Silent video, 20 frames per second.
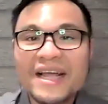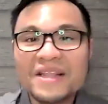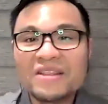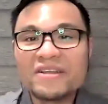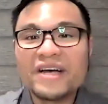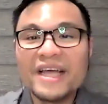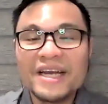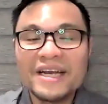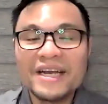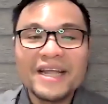
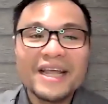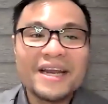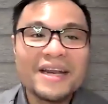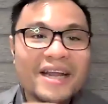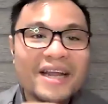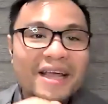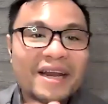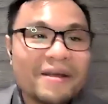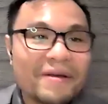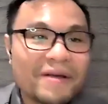
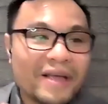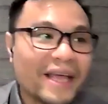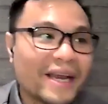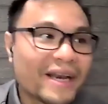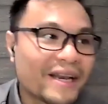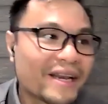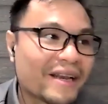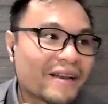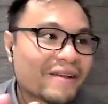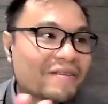
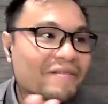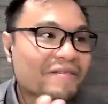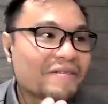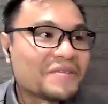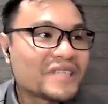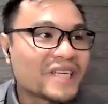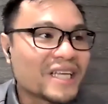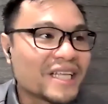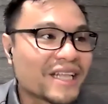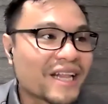and you've
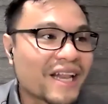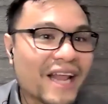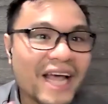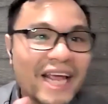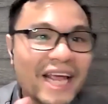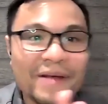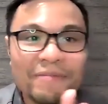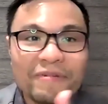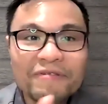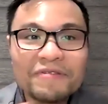seen the lineup